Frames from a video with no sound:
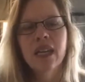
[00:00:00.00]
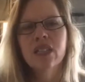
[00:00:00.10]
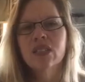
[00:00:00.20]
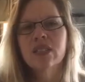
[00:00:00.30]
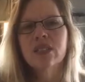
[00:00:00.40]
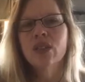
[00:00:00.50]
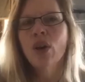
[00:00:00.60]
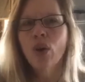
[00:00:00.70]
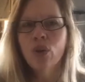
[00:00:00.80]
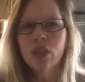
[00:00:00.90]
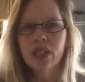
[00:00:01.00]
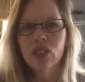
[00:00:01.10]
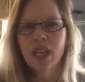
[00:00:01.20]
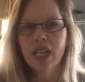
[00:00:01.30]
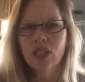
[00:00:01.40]
can totally
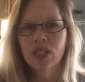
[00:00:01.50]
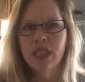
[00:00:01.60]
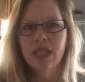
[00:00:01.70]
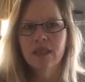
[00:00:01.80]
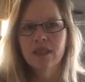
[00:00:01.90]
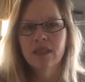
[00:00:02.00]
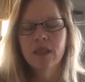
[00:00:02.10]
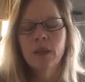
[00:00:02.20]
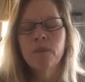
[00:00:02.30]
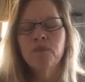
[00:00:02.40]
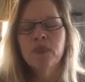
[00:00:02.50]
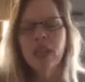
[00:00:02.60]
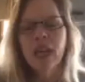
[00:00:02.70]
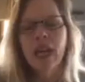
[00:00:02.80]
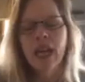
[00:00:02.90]
change things.
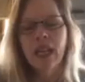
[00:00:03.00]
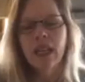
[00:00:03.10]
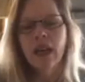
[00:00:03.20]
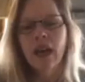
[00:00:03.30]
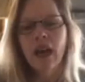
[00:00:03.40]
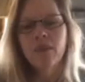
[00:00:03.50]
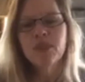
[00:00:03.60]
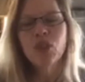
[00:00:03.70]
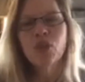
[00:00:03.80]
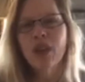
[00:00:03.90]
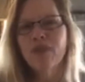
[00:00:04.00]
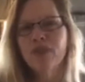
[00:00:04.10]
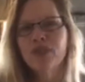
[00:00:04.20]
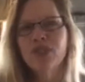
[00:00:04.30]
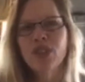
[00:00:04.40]
And I'm so
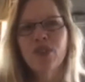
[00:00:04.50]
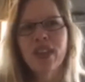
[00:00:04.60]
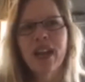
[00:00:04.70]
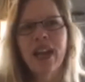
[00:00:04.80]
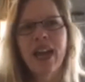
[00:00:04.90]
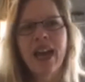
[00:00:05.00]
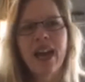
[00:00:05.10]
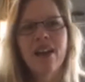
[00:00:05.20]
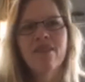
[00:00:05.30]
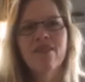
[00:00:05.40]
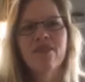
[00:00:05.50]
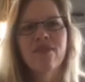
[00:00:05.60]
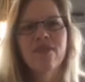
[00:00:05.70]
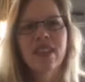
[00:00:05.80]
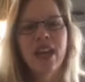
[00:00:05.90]
grateful to know that I have
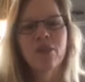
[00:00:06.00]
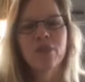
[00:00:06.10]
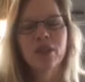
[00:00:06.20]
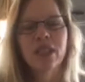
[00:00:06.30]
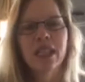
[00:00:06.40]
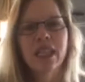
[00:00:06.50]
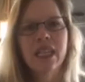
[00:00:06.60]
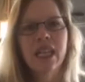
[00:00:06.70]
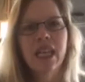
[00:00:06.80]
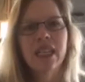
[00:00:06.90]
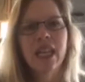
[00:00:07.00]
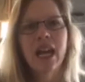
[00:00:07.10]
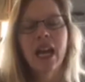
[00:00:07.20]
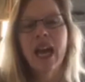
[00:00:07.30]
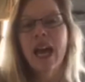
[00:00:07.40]
that ability and that
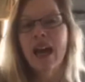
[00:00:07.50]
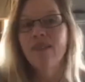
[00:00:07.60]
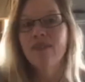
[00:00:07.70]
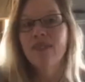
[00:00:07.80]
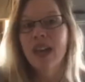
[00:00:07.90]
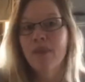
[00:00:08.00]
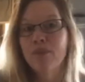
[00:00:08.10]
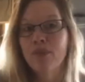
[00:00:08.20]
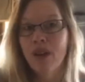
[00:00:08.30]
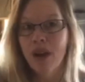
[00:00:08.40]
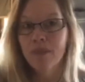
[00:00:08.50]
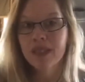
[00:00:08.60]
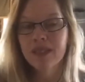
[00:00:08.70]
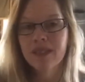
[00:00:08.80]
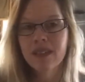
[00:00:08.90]
I have that
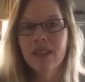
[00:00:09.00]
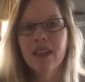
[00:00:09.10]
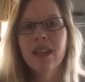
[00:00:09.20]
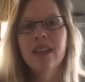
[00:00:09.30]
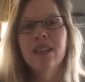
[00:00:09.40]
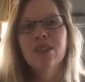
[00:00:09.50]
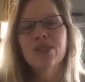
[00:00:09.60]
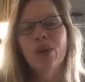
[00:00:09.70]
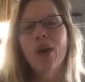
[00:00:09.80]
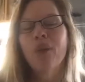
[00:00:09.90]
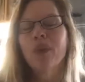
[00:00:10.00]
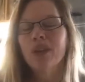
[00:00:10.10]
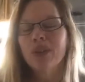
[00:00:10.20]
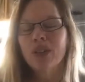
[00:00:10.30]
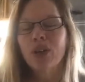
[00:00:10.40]
promise. So I
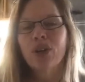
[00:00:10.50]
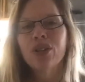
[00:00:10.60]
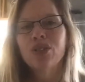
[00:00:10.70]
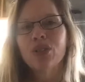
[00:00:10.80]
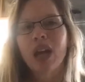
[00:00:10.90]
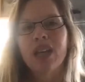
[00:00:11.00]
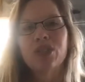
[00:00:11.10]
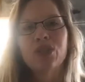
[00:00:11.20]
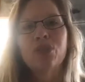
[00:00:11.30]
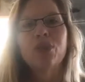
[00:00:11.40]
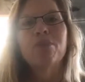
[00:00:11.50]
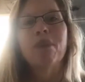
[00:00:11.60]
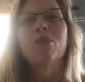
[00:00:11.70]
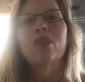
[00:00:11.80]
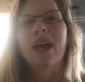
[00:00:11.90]
want to encourage you guys to
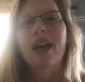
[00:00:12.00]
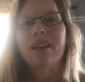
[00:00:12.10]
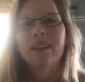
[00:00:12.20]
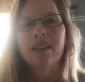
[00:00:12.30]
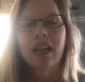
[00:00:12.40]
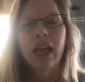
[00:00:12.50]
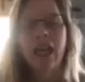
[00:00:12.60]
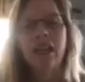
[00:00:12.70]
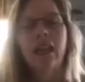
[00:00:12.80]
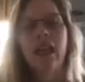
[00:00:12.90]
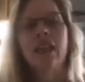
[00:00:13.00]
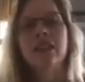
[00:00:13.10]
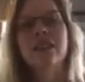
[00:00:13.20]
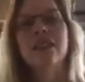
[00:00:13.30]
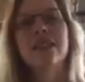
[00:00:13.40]
remember that and
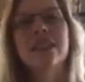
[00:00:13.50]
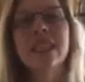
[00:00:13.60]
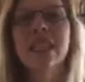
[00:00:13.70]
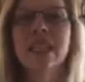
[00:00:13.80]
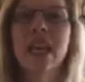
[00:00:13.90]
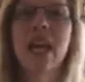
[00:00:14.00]
to seek